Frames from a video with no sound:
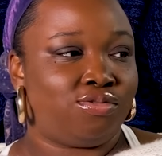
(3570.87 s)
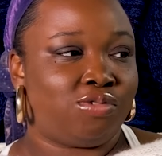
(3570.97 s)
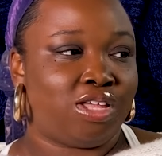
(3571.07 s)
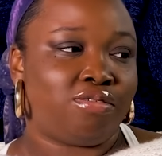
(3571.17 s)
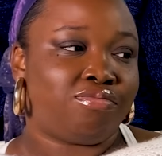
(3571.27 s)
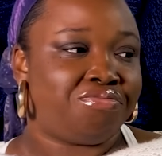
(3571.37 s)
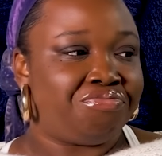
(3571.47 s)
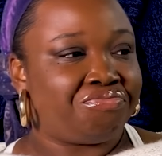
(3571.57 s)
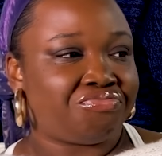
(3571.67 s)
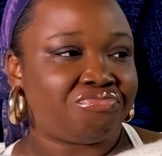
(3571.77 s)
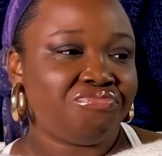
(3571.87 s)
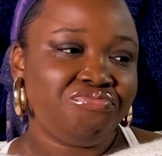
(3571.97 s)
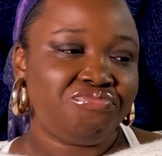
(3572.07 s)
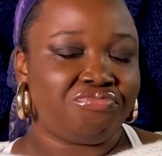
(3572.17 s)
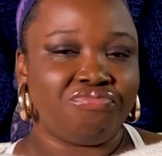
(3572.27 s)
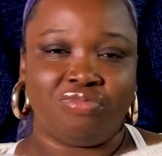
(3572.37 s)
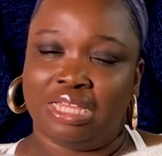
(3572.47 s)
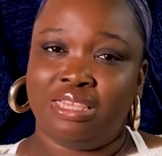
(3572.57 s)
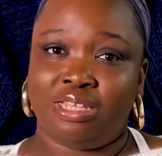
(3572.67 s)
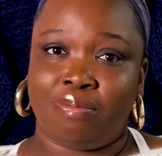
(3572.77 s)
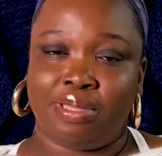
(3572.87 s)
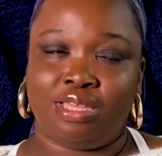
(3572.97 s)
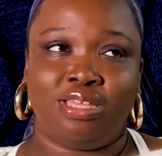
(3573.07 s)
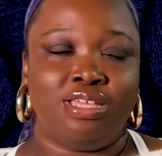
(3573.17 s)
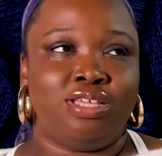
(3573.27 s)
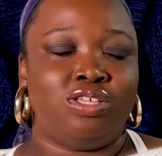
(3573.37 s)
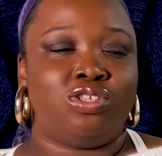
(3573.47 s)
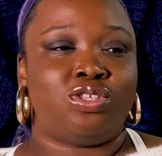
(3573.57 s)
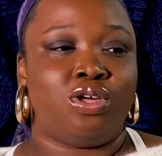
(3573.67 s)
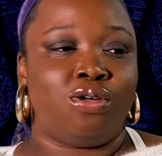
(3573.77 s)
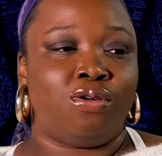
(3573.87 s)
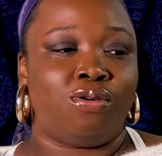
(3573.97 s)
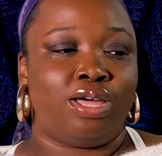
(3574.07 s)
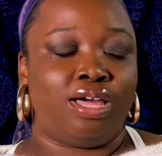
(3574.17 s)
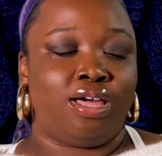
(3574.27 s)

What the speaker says: Well, a little bit. So,